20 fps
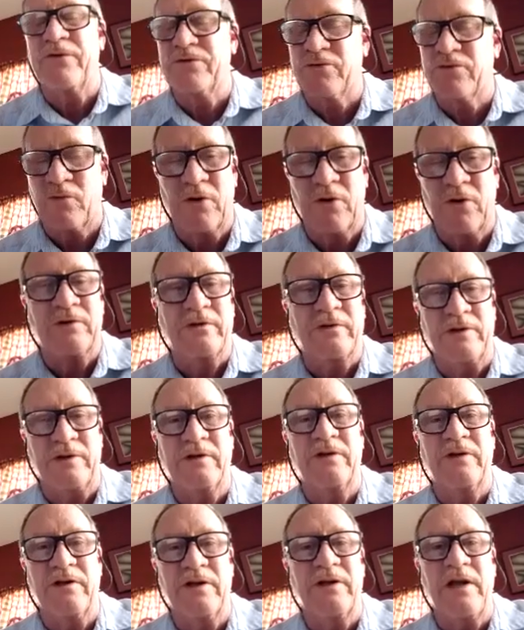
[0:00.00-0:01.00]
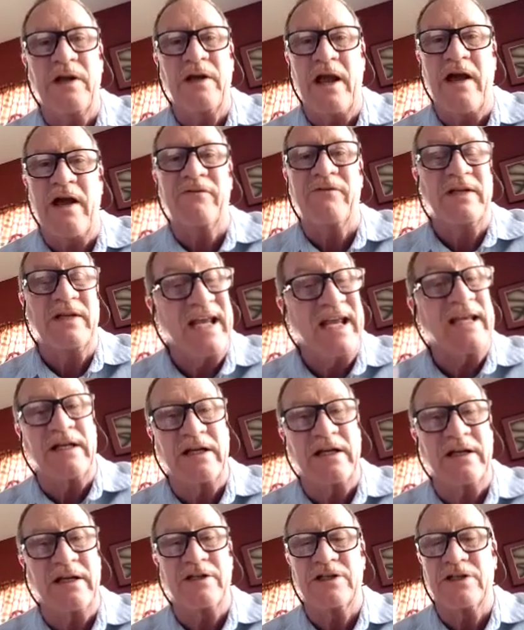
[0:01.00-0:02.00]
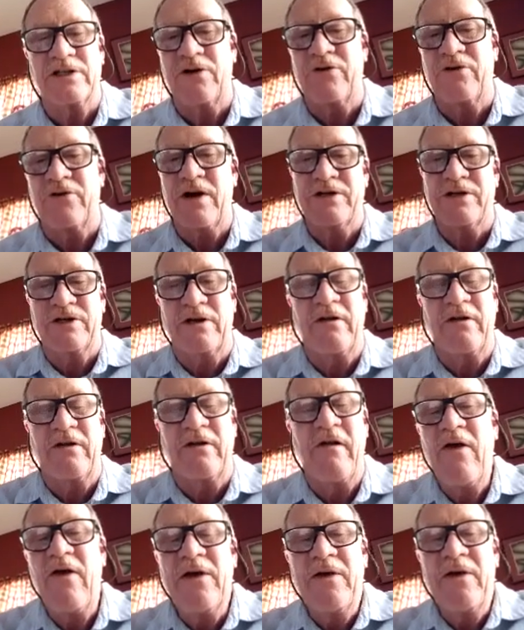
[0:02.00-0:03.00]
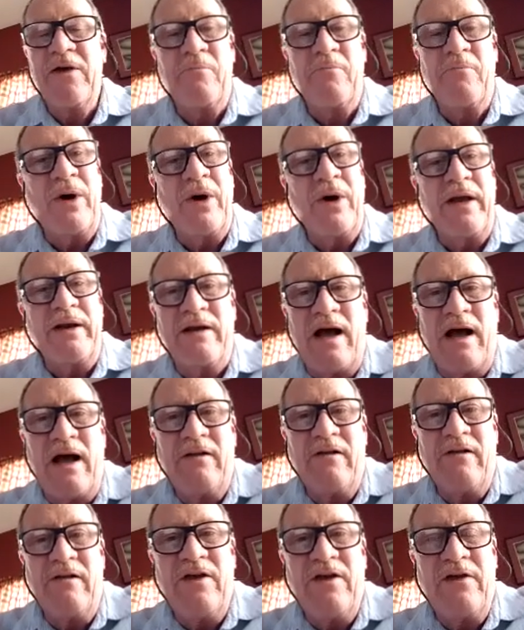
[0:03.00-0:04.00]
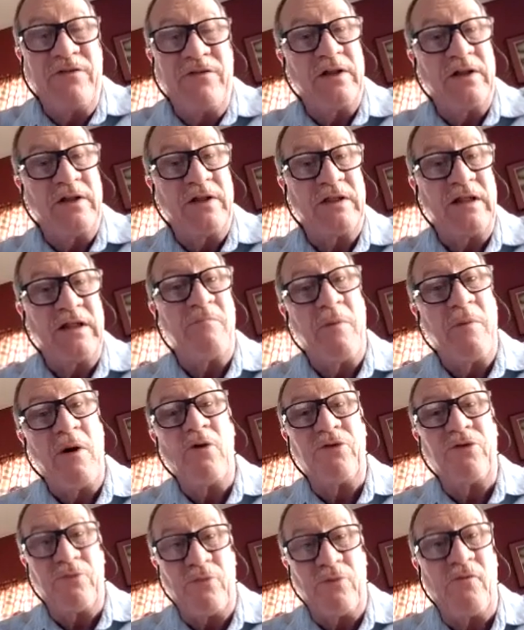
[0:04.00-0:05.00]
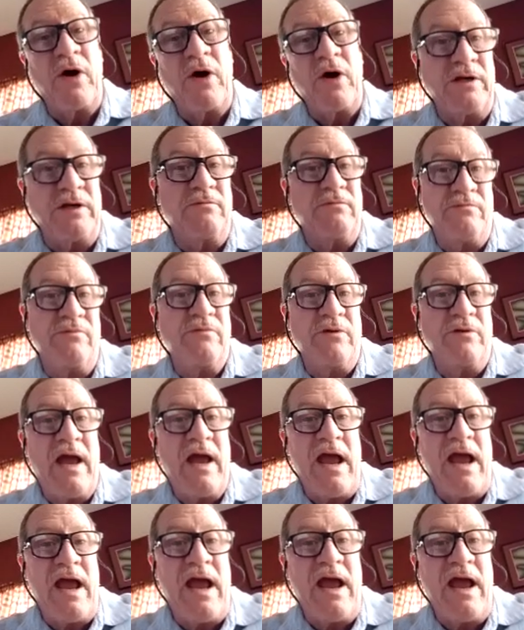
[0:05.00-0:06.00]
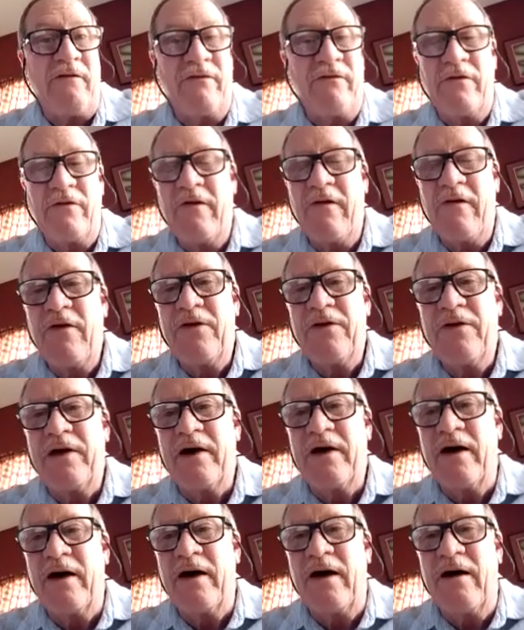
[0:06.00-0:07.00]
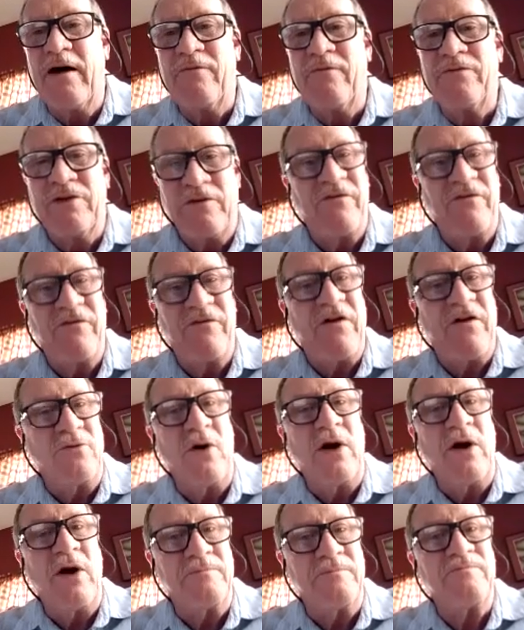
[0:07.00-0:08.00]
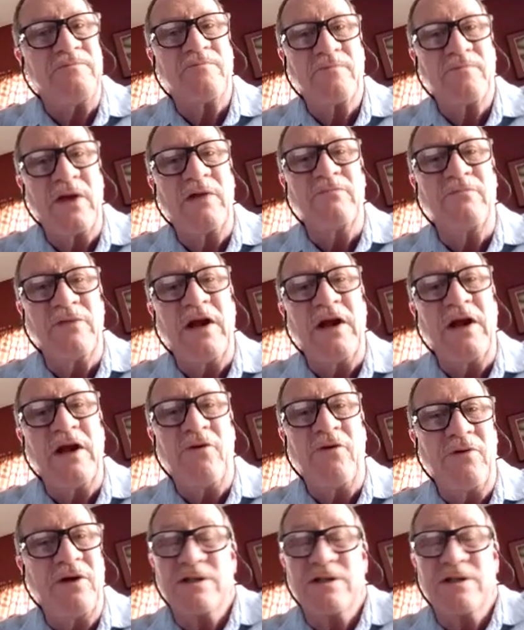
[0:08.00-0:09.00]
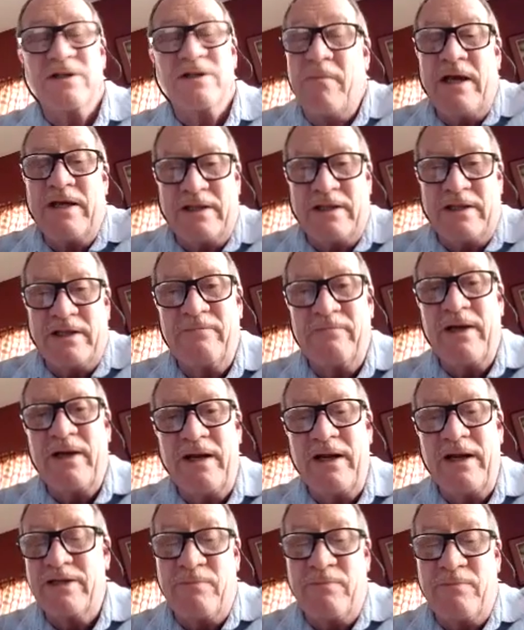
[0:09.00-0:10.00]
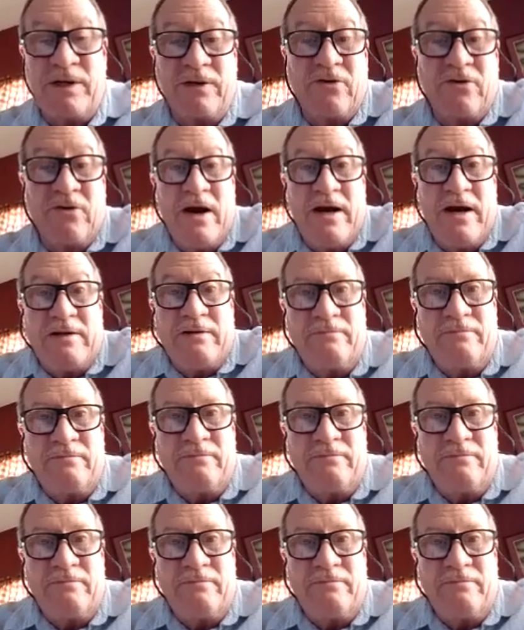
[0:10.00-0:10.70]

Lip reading: there's work that you have to take into consideration. But if you love both of what you have, you find a way. It's amazing, and it's been great.